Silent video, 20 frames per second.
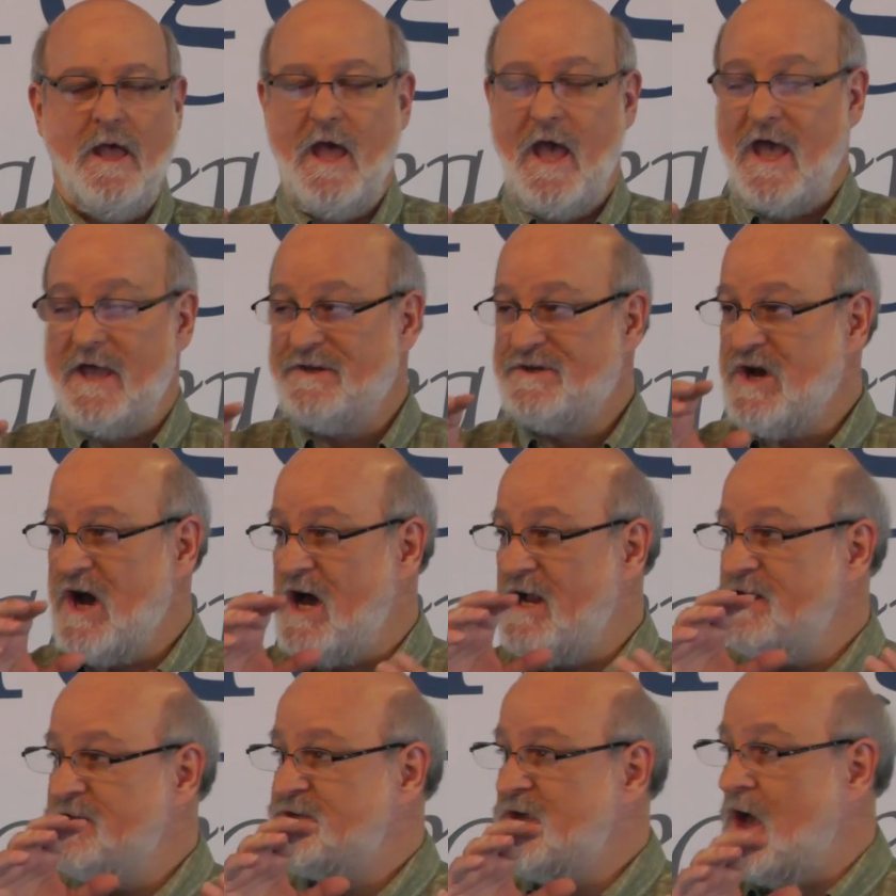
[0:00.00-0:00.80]
And
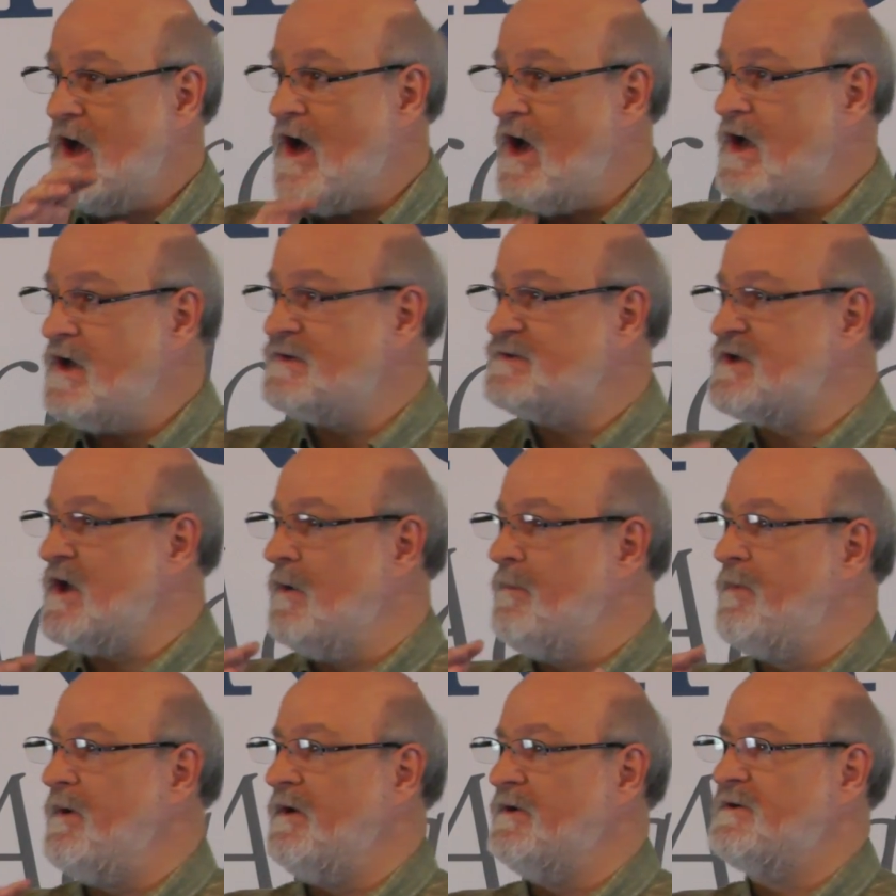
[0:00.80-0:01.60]
John is also
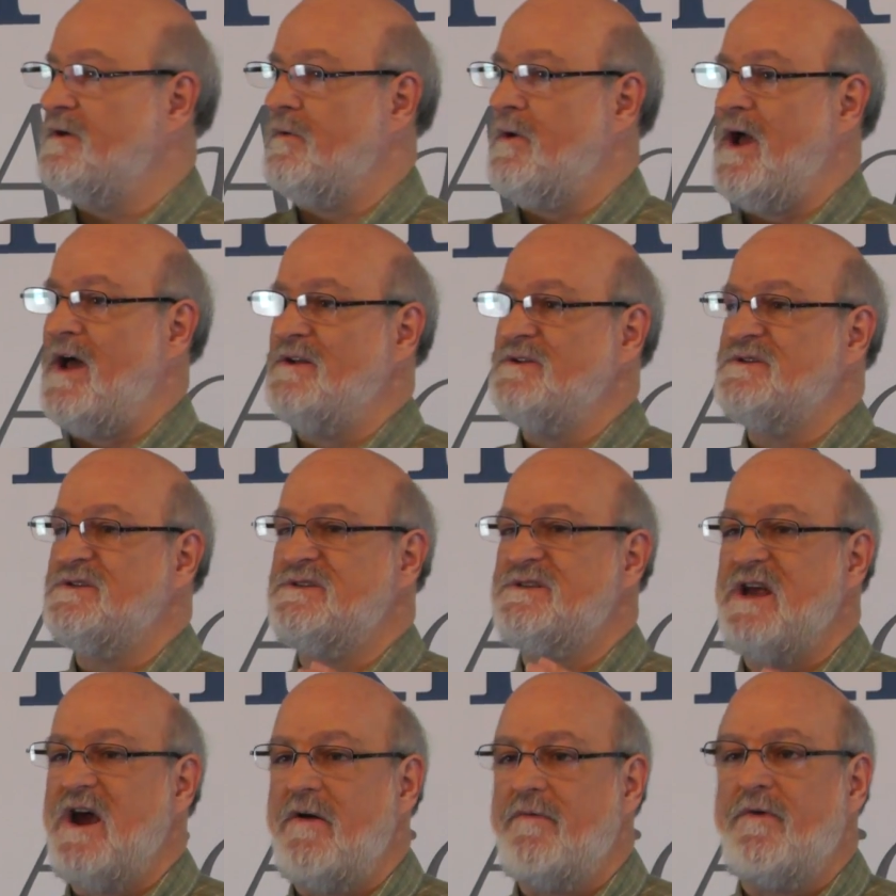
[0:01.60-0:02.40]
built around
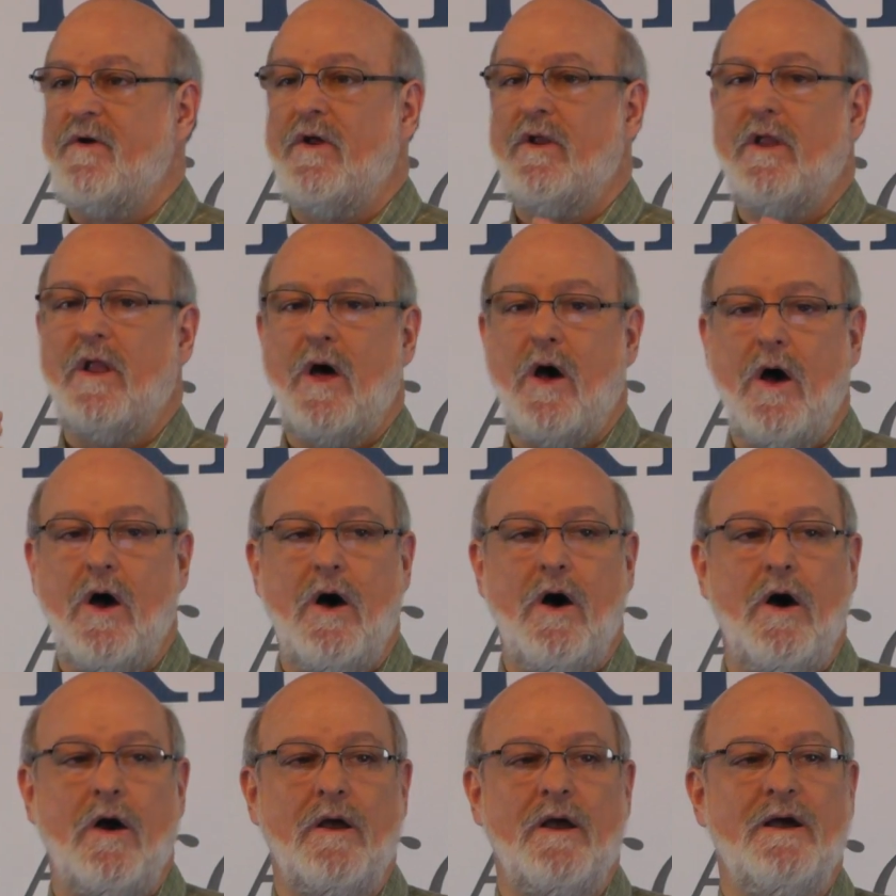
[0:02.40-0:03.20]
several
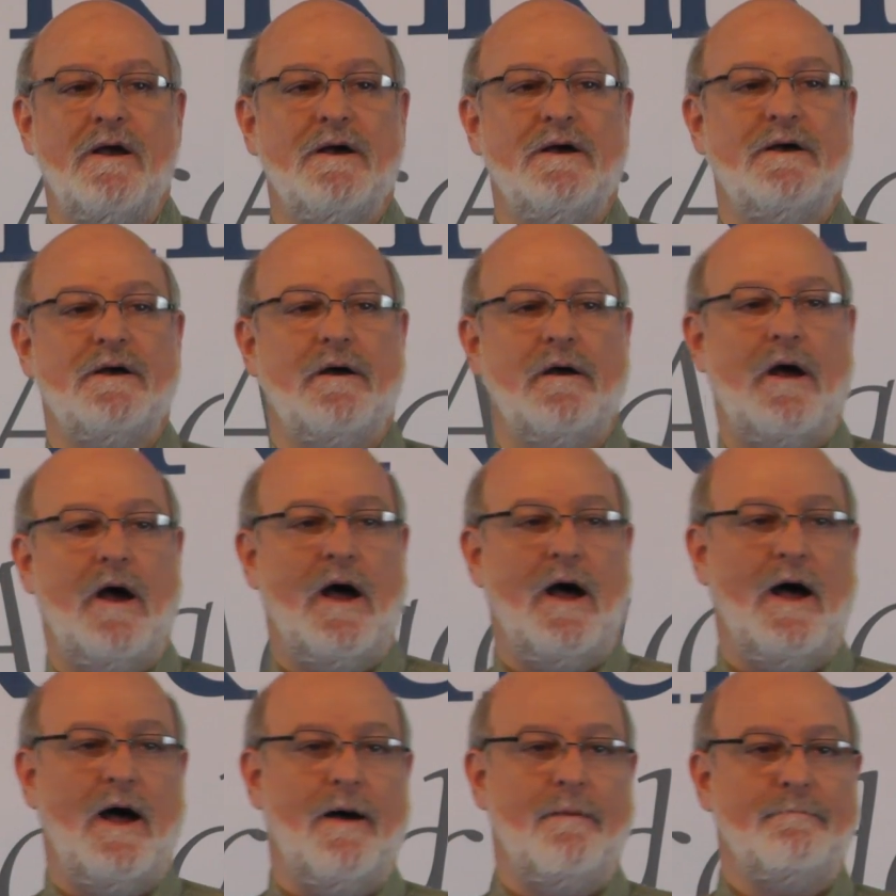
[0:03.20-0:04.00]
long
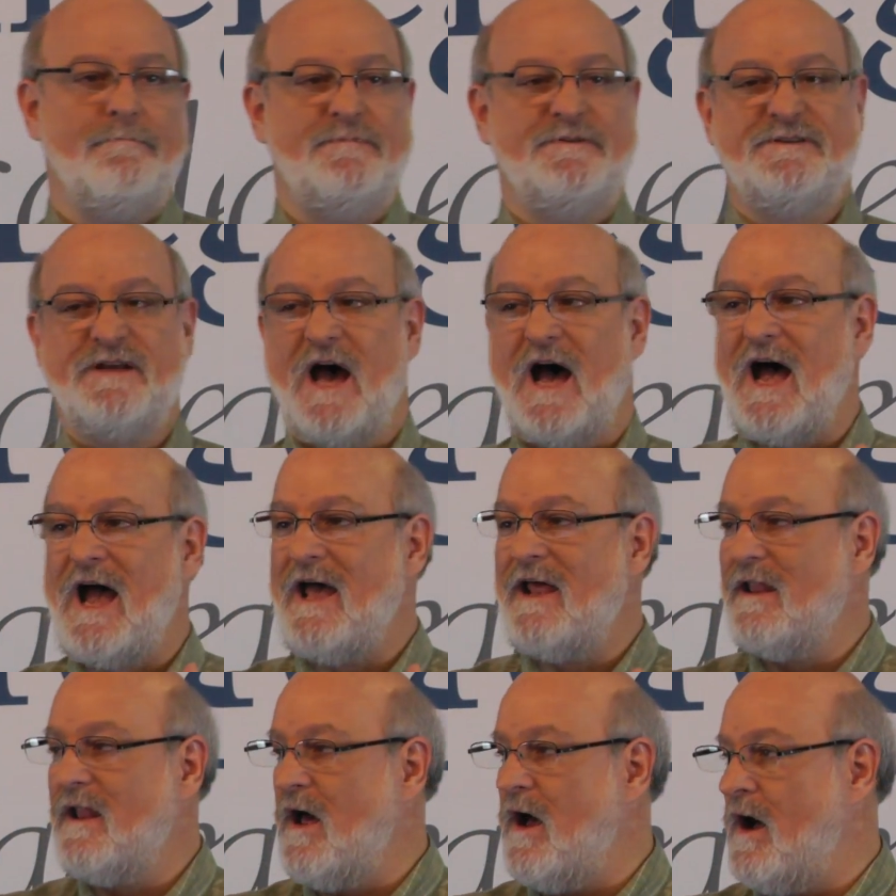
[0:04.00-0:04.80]
uh,
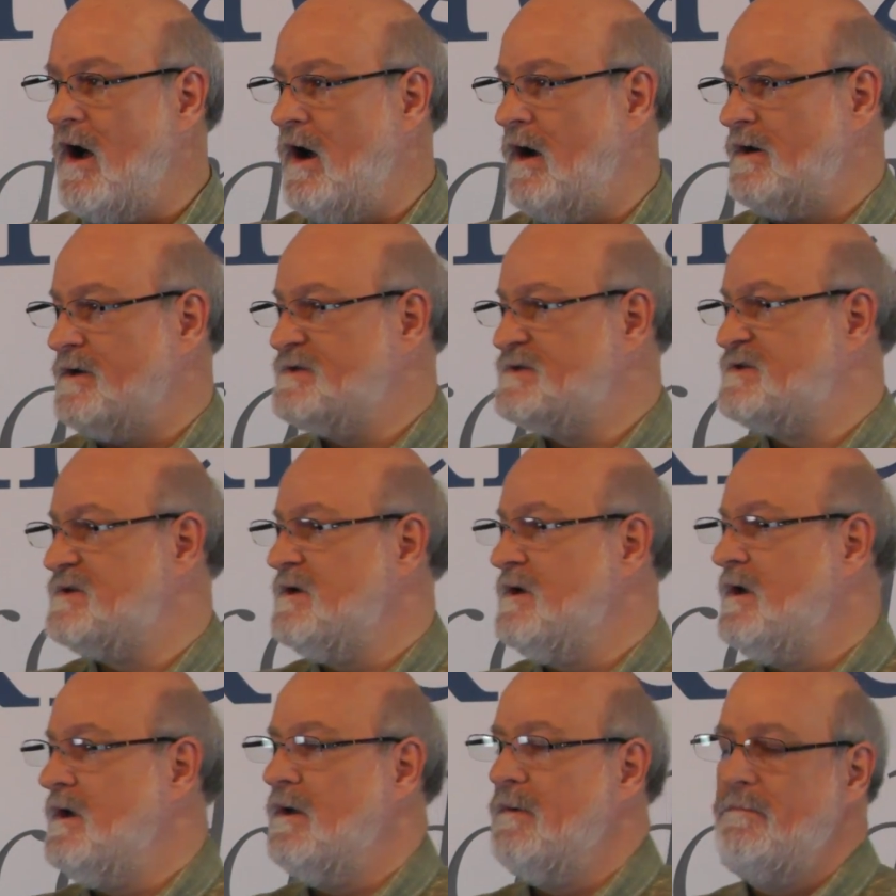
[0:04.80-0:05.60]
dialogues
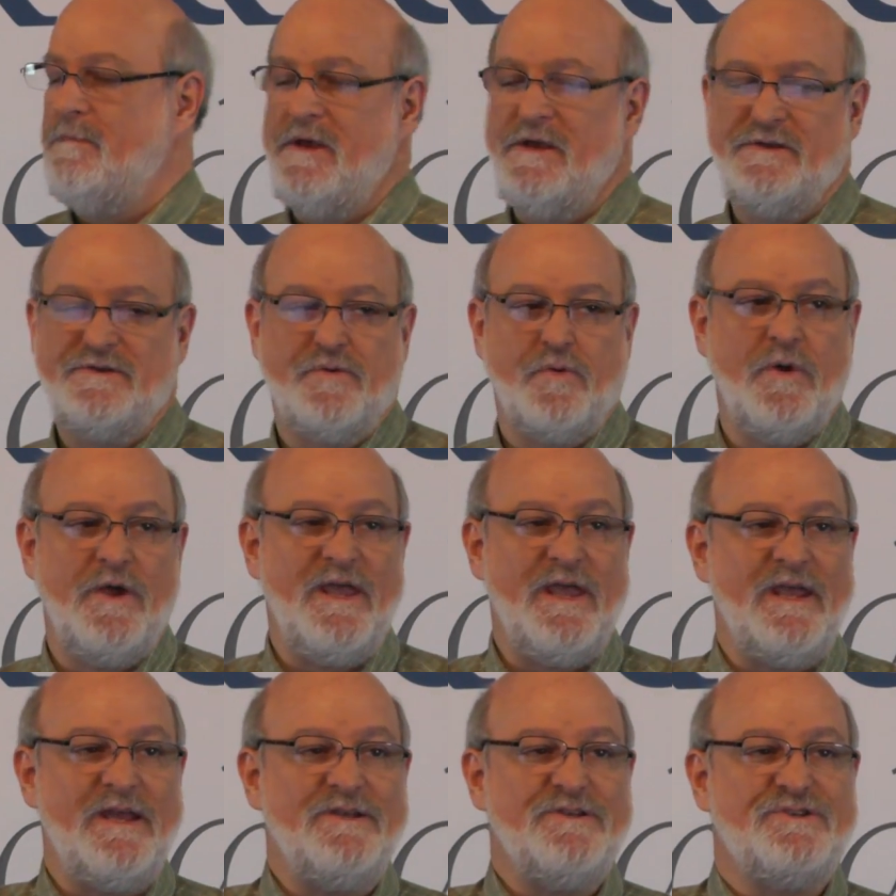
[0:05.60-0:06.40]

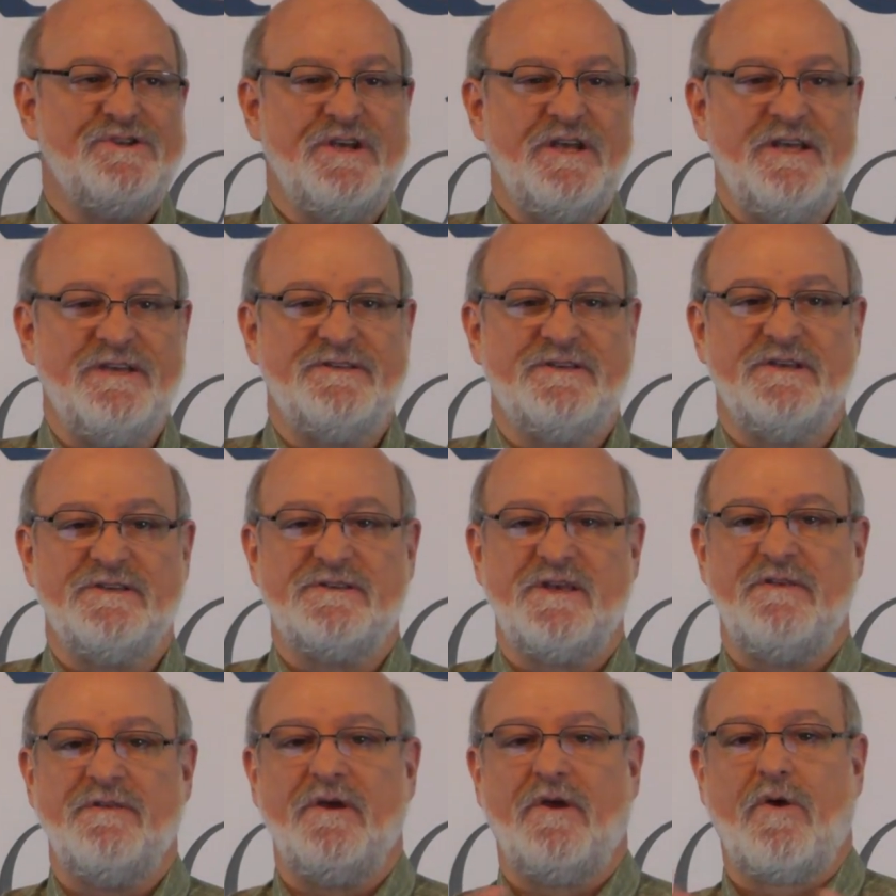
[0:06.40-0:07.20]
between
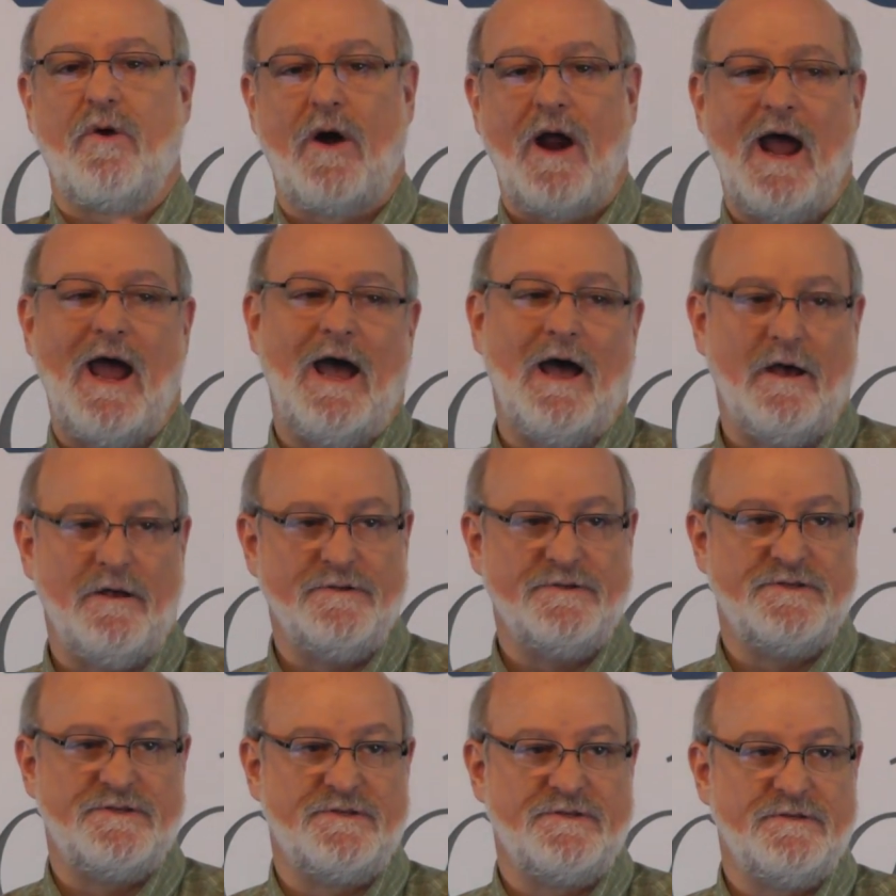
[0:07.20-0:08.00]
Jesus and the
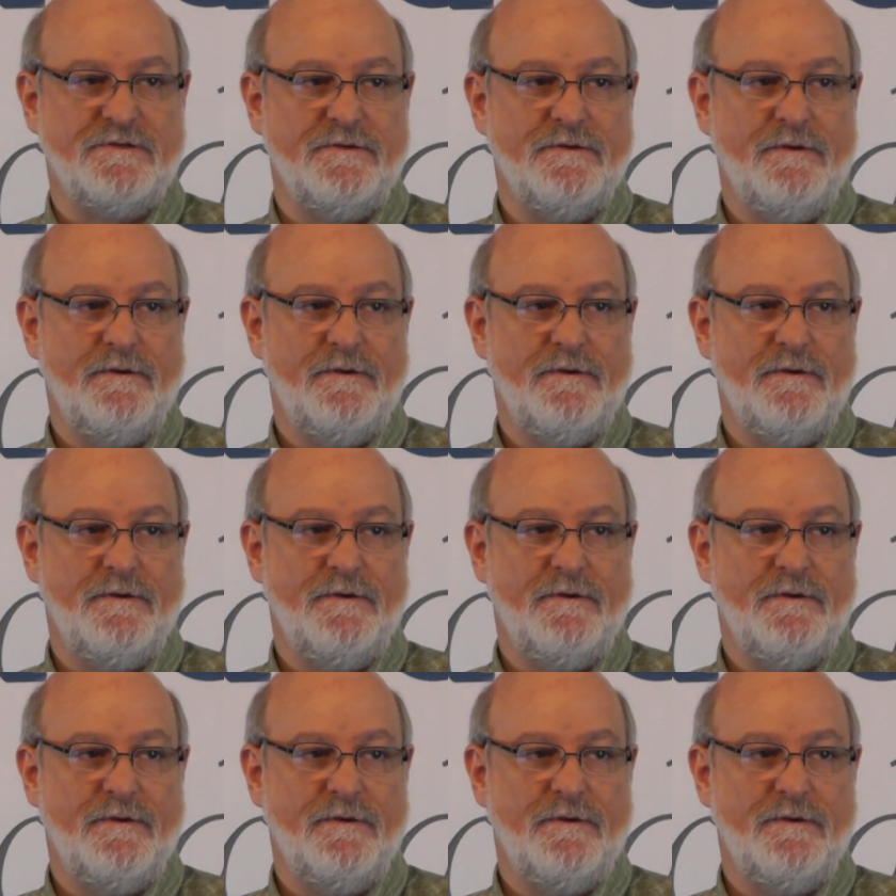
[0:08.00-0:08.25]
crowds.